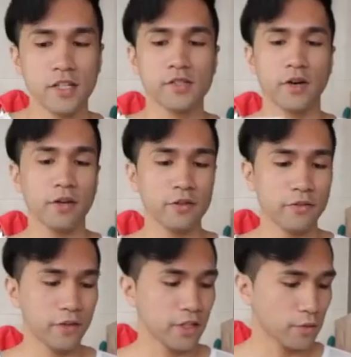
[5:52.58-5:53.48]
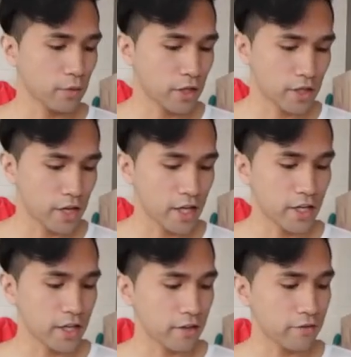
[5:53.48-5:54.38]
So I only filled the water high
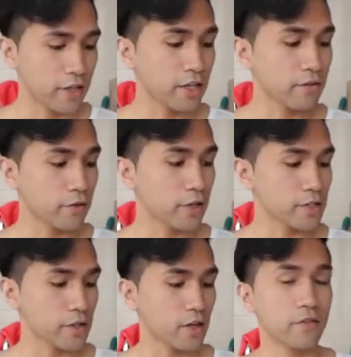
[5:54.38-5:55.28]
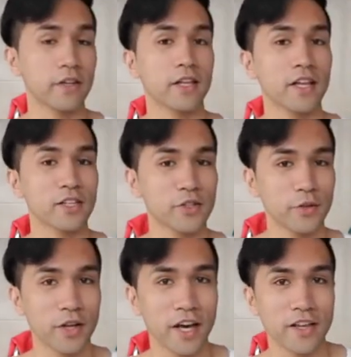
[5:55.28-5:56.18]
enough for it to cover the
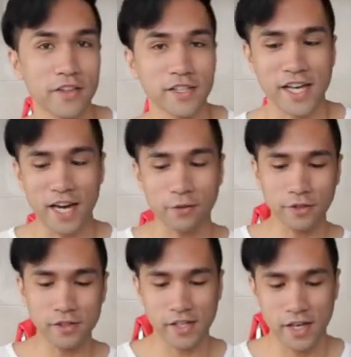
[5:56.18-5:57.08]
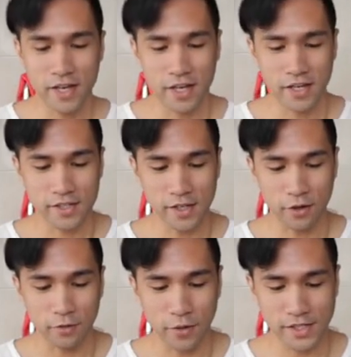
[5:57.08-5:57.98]
electrode and the towels.
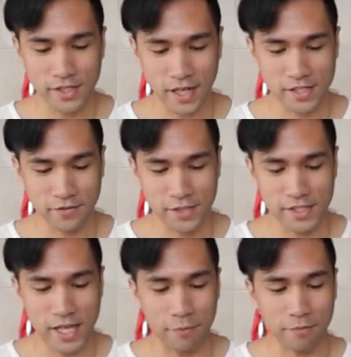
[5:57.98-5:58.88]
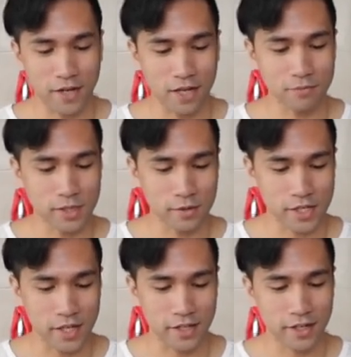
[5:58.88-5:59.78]
So what's next step? I'm so
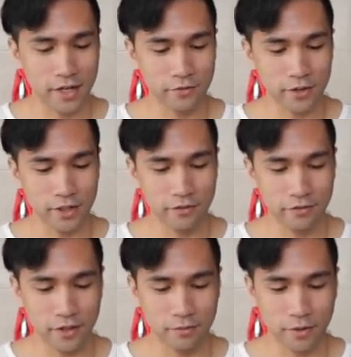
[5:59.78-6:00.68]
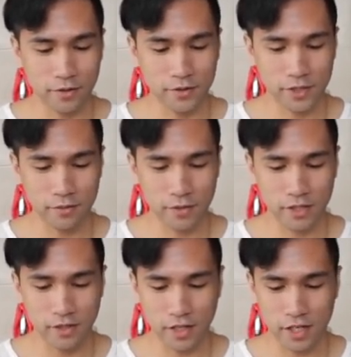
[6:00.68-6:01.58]
scared. Carefully fill both
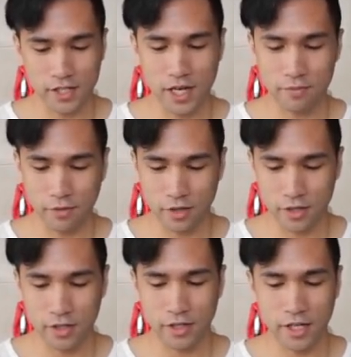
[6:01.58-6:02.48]
treatment. Okay, tap water.